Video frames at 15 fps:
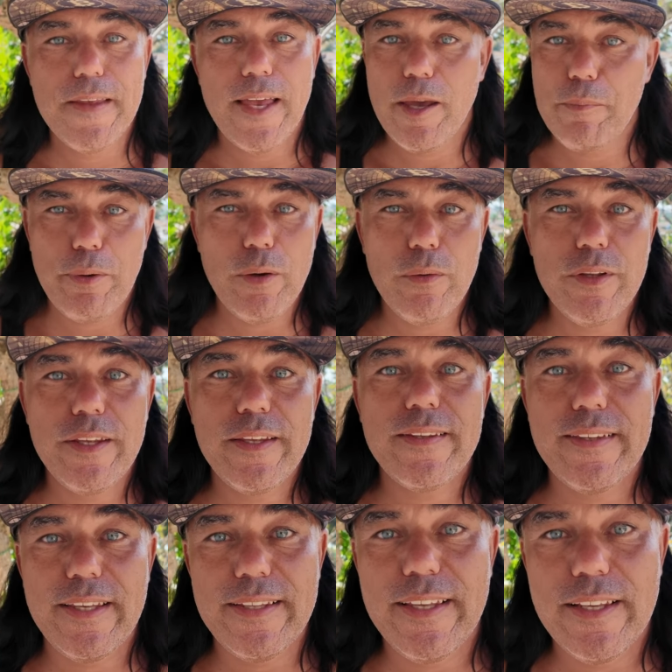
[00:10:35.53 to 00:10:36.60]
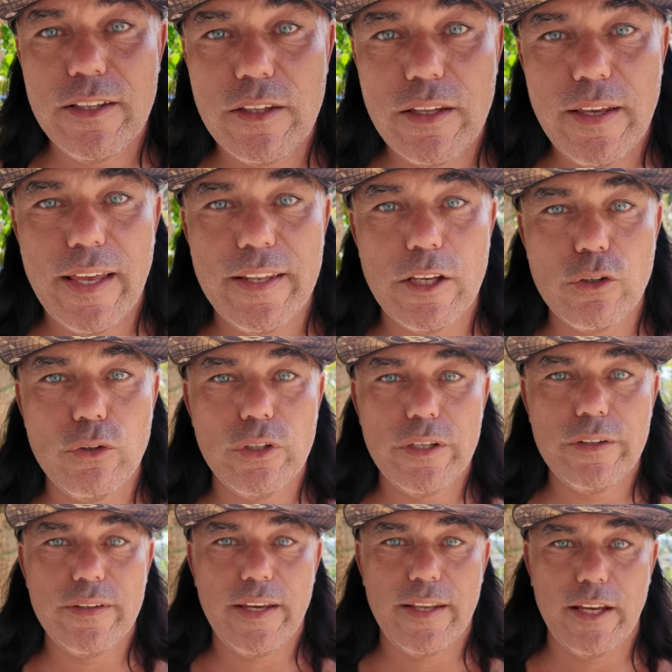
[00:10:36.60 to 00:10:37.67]
Apparently they didn't and they
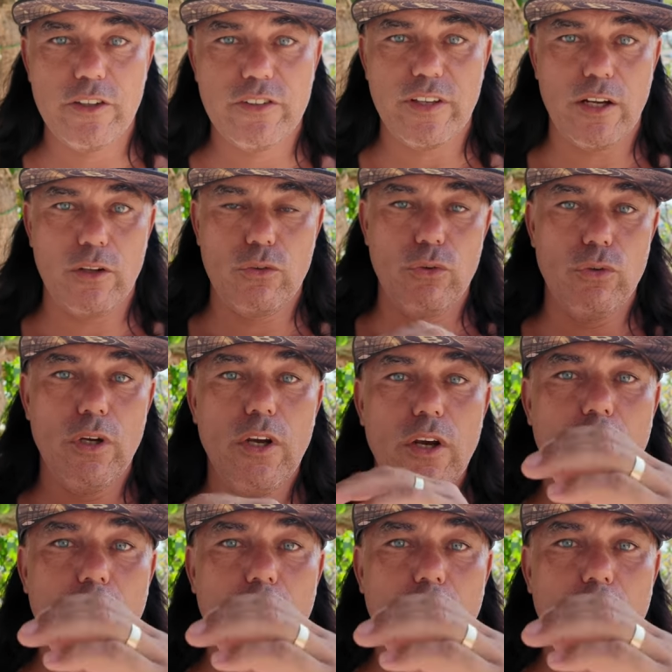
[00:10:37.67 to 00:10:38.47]
couldn't, and I started to,